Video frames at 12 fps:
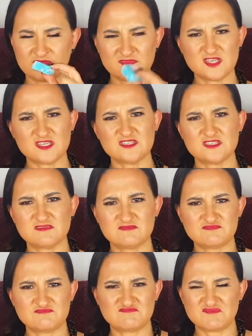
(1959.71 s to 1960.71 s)
Does
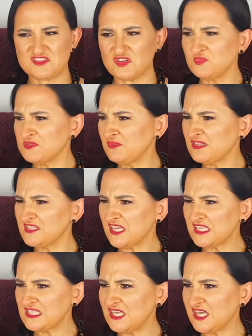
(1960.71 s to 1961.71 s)
soap smell
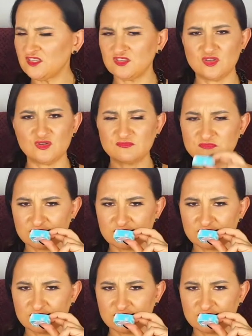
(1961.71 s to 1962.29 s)
sexy? I don't know.